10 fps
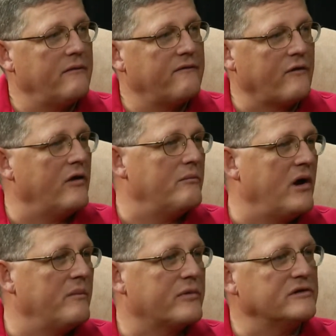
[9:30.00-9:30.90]
front
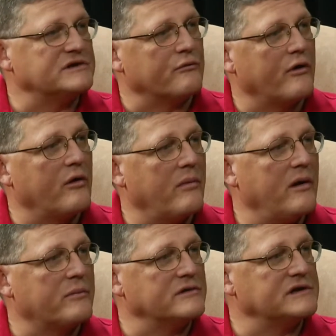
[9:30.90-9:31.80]
bumpers and rear
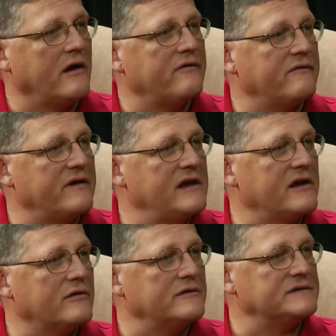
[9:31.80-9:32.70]
bumpers off of
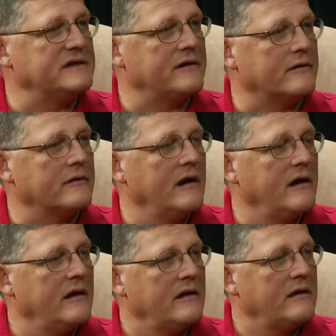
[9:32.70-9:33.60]
vehicles that are
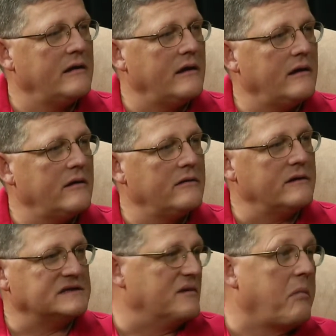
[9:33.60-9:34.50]

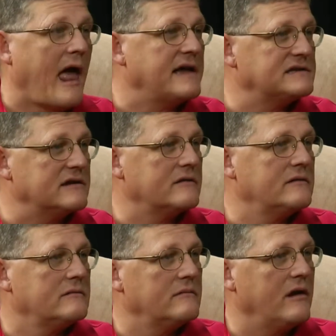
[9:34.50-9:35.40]
that's a plastic
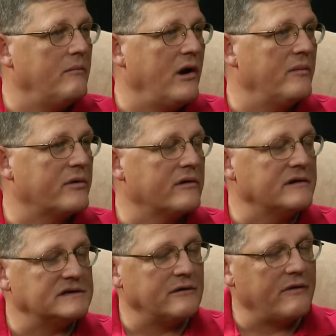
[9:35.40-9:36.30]
bumper,
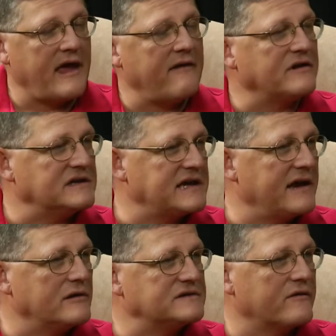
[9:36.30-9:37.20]
and so they have
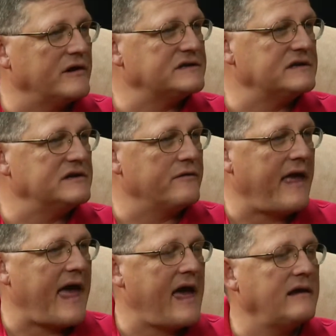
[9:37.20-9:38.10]
containers for us to do
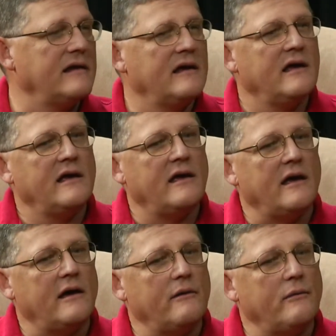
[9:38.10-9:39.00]
that.
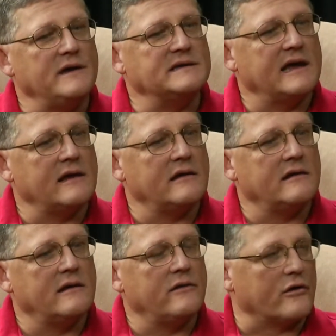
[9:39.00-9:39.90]
We take
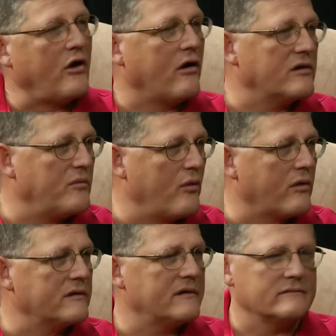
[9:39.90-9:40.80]
their
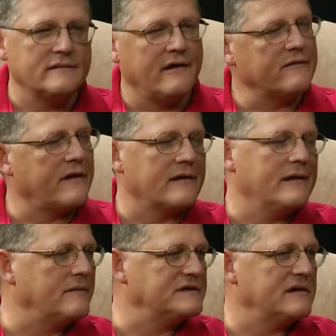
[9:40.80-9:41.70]
cardboard. Everything
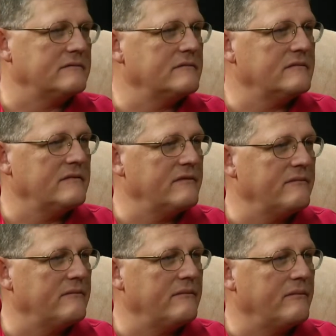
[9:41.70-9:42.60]
comes in
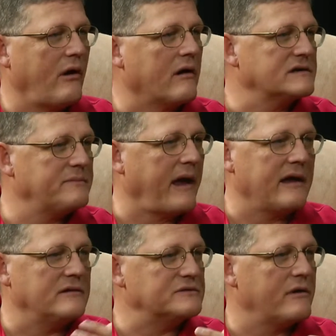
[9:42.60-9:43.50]
parts,
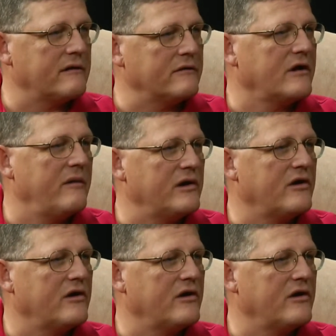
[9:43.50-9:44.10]
panels, whatever. They come in